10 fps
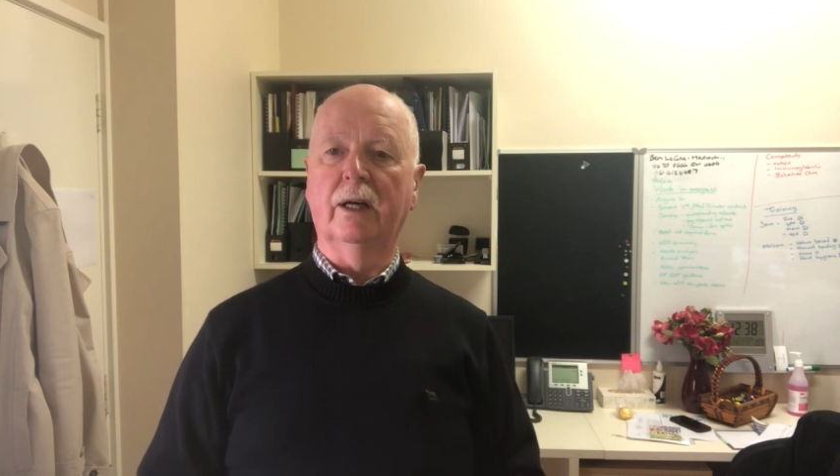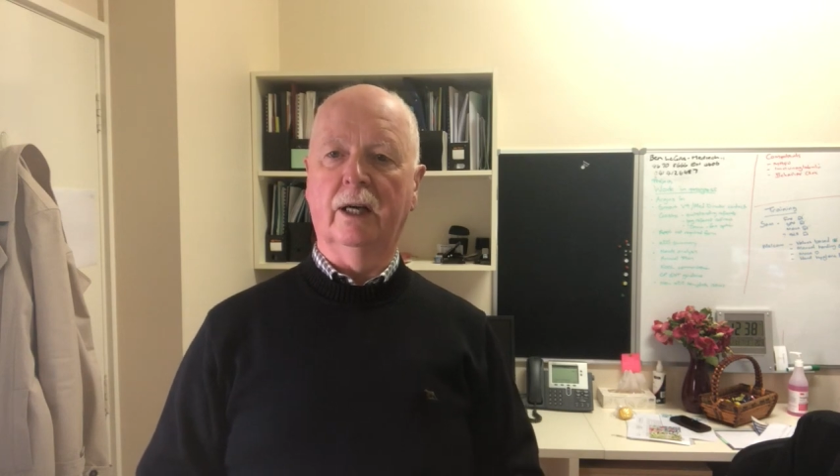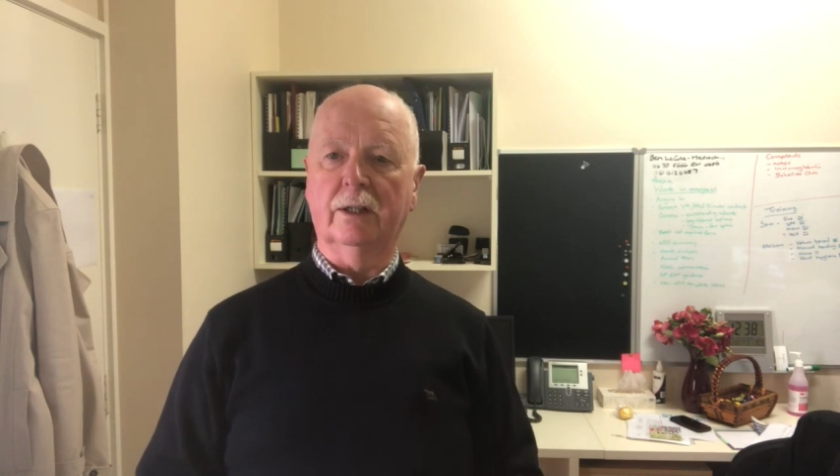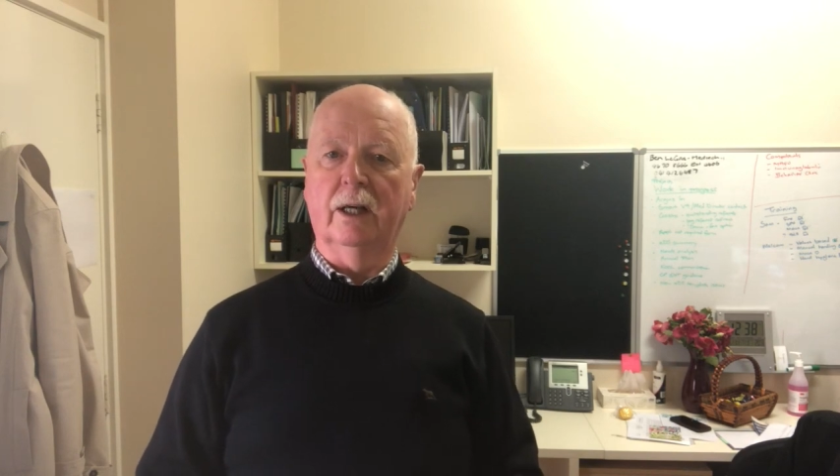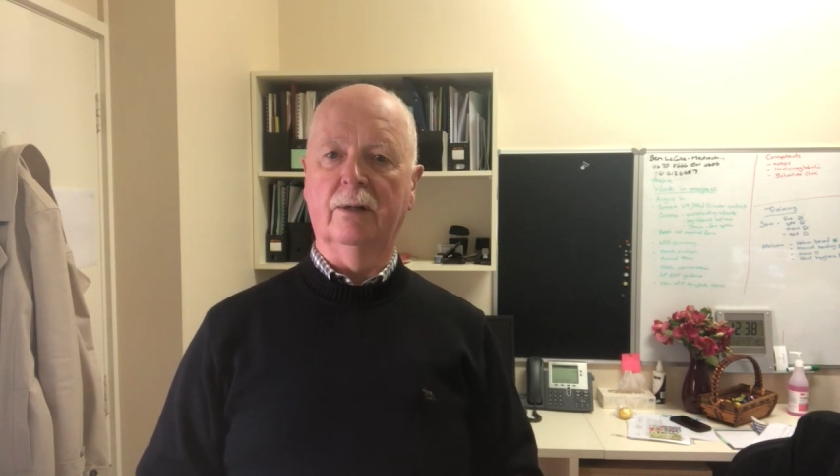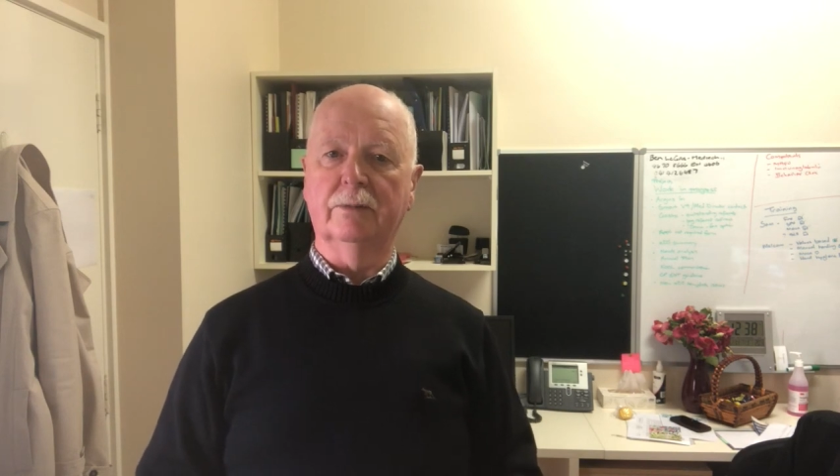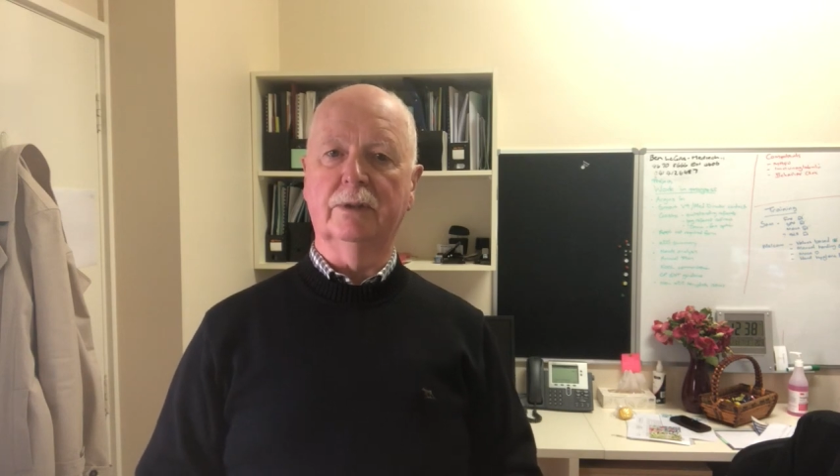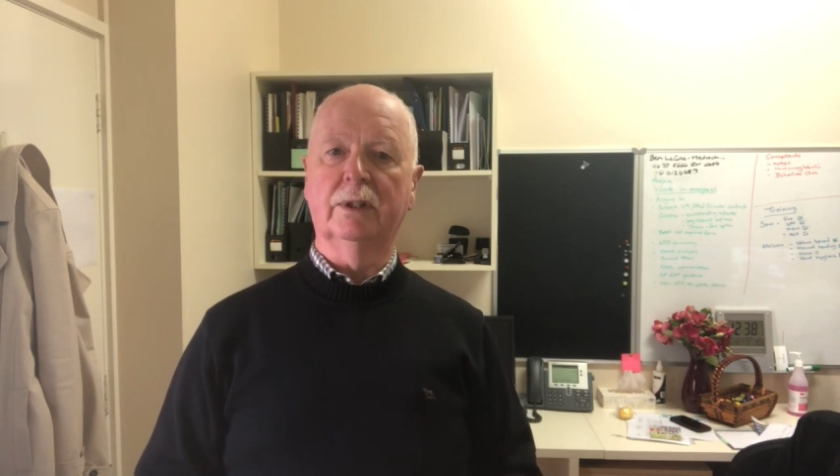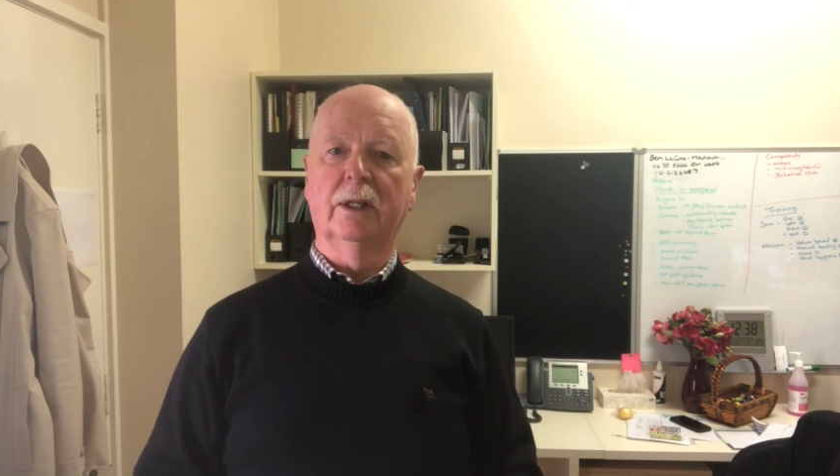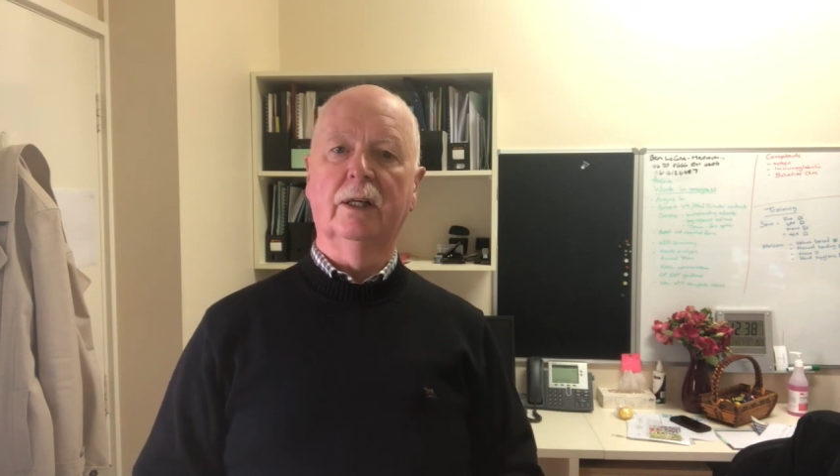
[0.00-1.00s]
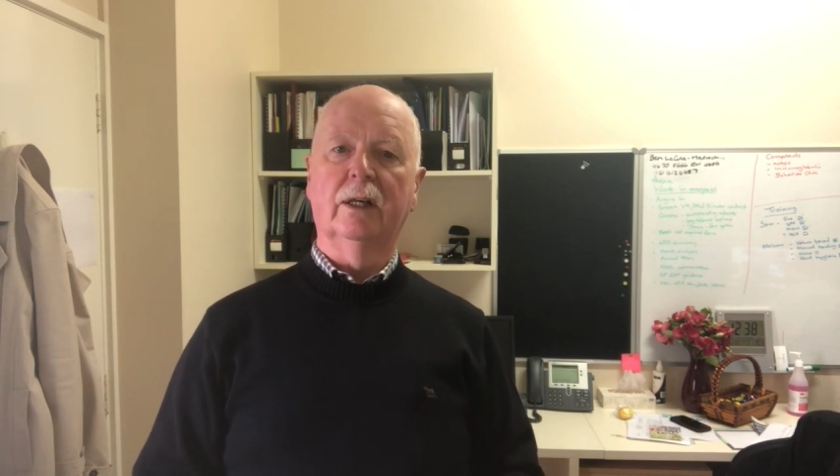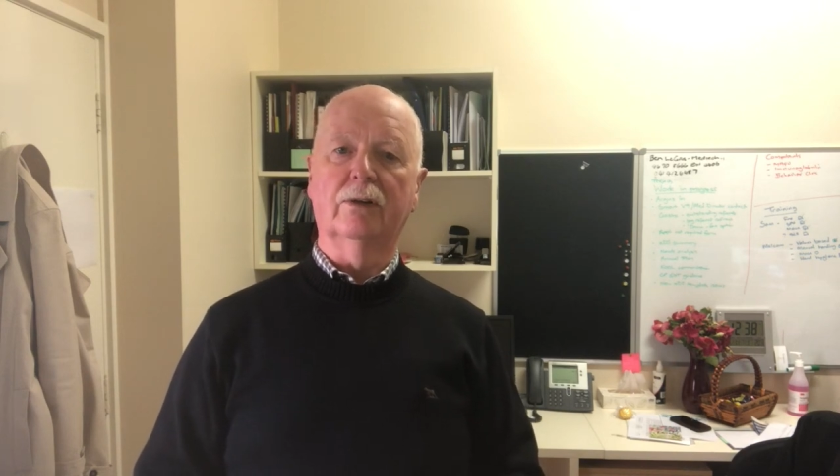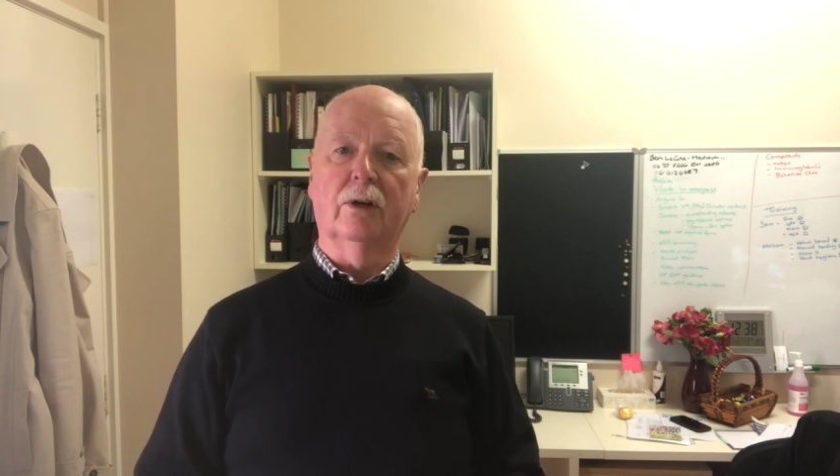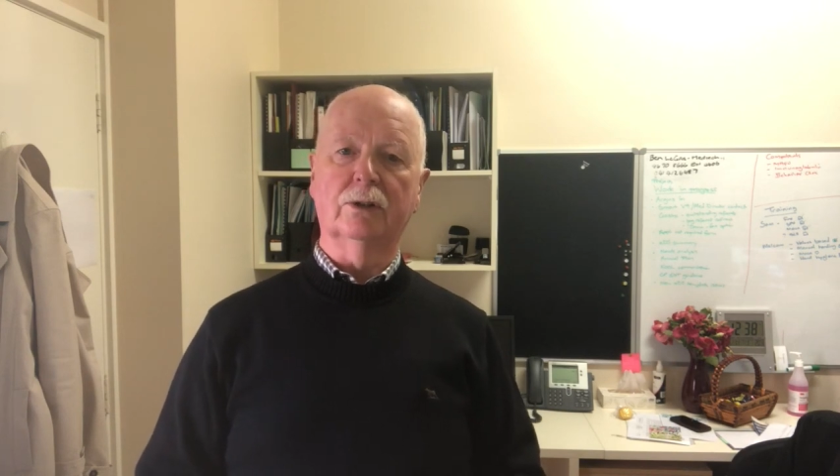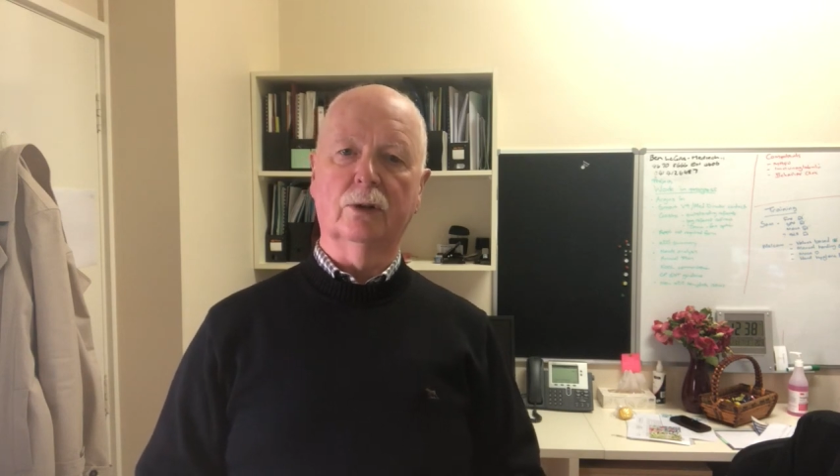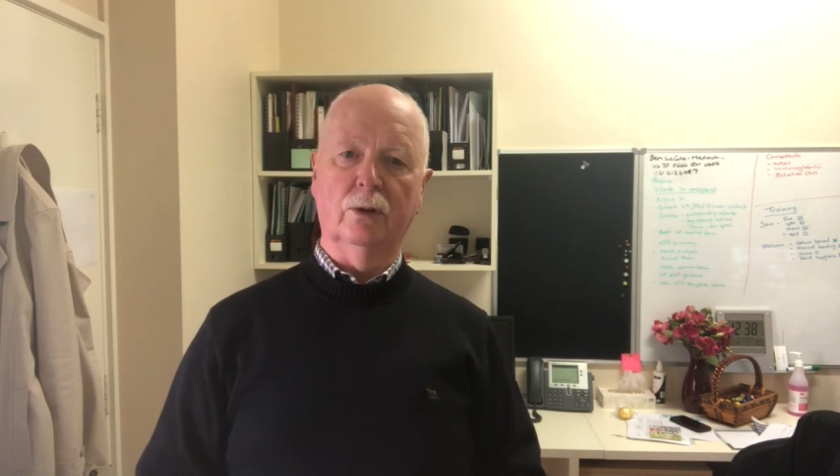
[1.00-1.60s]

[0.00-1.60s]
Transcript: outcomes across